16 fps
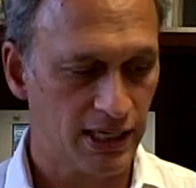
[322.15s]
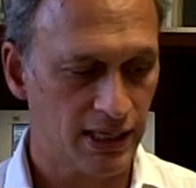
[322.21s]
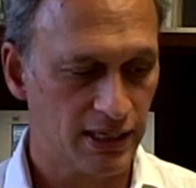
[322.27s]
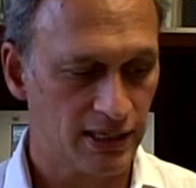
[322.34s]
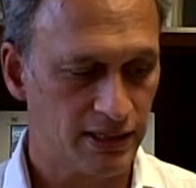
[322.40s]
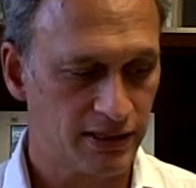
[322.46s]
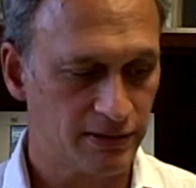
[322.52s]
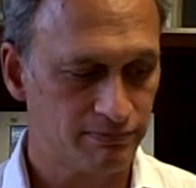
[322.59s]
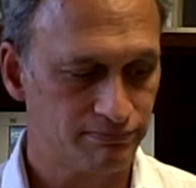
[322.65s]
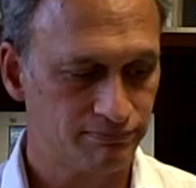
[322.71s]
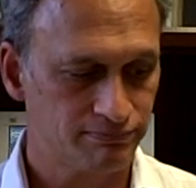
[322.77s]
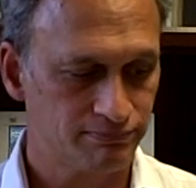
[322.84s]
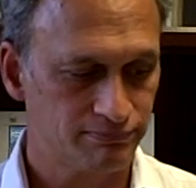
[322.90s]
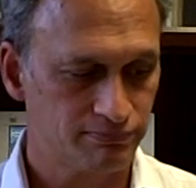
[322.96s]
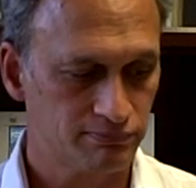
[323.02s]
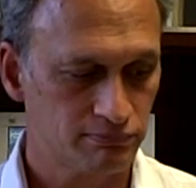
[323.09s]
You
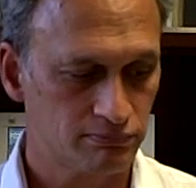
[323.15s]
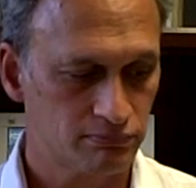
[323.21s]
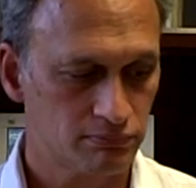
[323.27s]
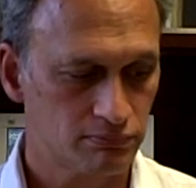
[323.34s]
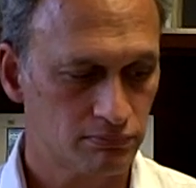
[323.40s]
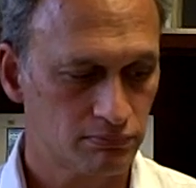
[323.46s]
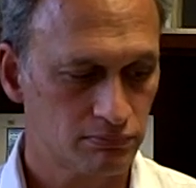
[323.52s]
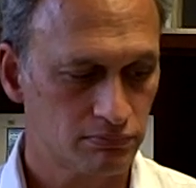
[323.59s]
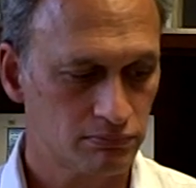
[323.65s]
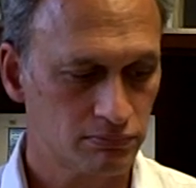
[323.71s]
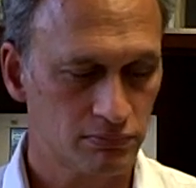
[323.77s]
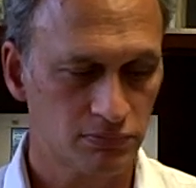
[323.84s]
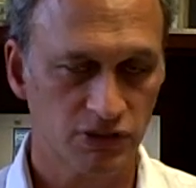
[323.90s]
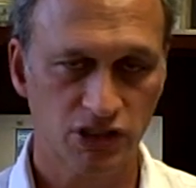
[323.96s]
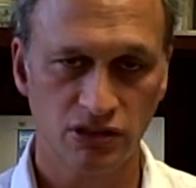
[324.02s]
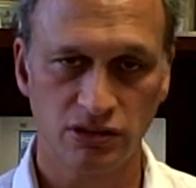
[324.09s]

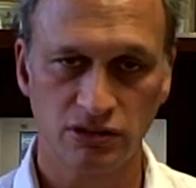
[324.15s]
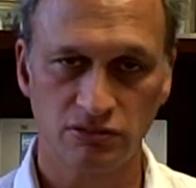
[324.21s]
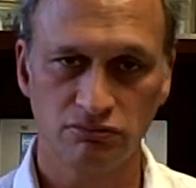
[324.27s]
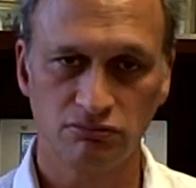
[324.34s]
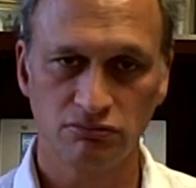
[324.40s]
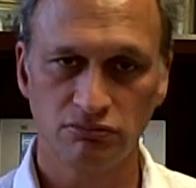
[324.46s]
can